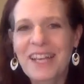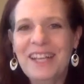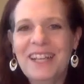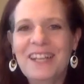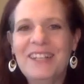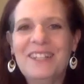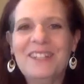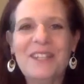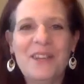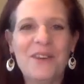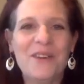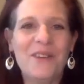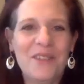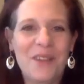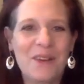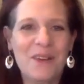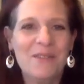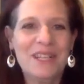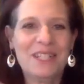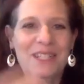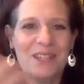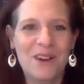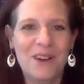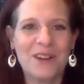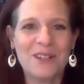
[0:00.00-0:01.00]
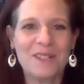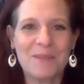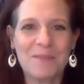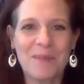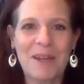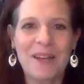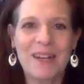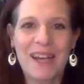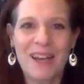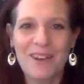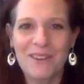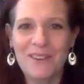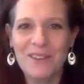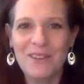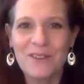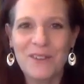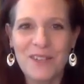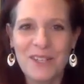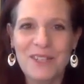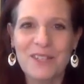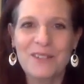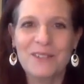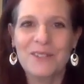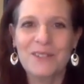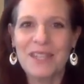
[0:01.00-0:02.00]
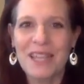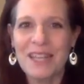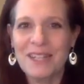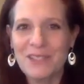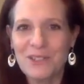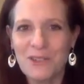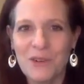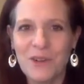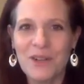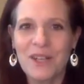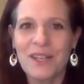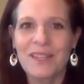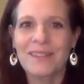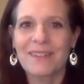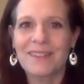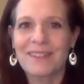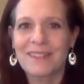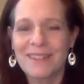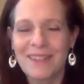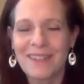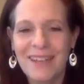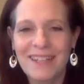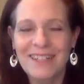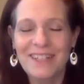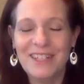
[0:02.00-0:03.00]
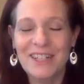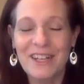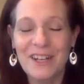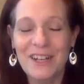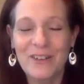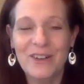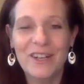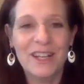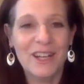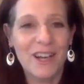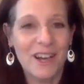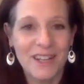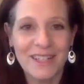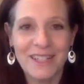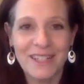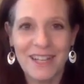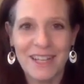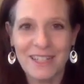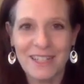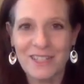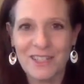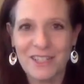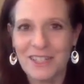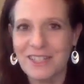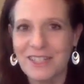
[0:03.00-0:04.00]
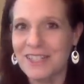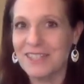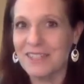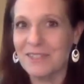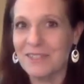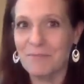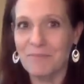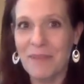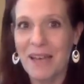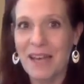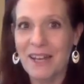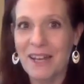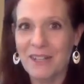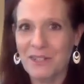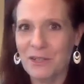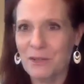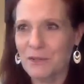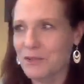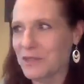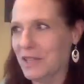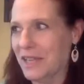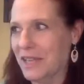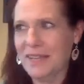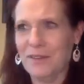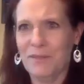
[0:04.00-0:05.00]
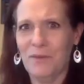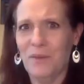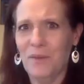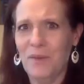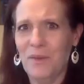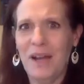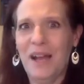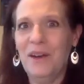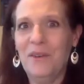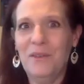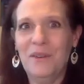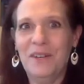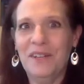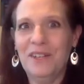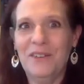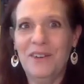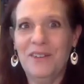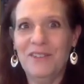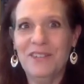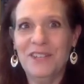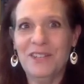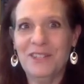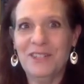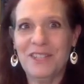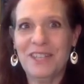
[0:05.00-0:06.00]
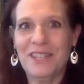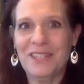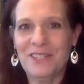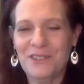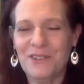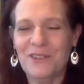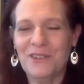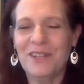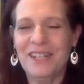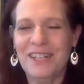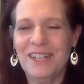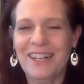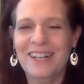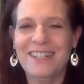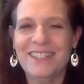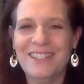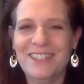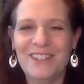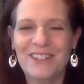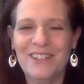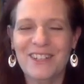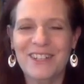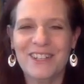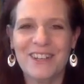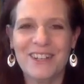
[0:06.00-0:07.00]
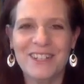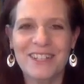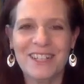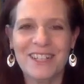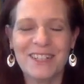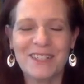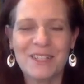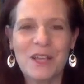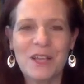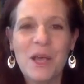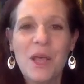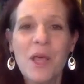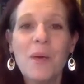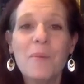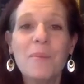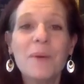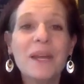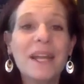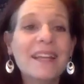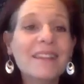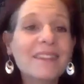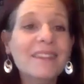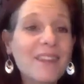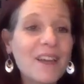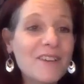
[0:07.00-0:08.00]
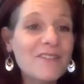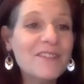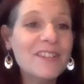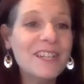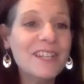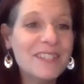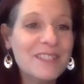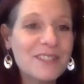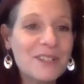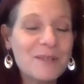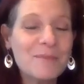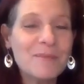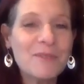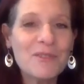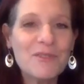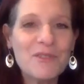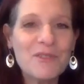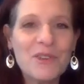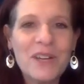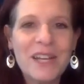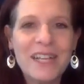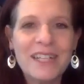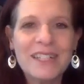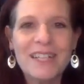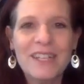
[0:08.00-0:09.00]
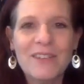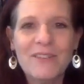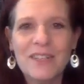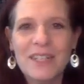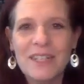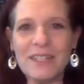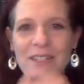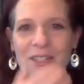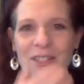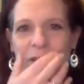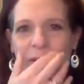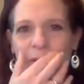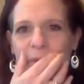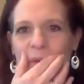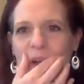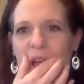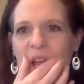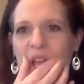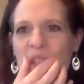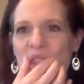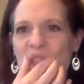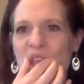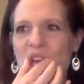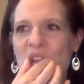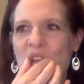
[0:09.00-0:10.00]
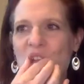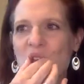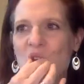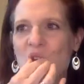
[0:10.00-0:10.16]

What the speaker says: So then we talked about how you could use that story in the engineering context, because his manager was like, wow, would you ever use that story in an engineering context? But I love it in terms of creativity too, right? That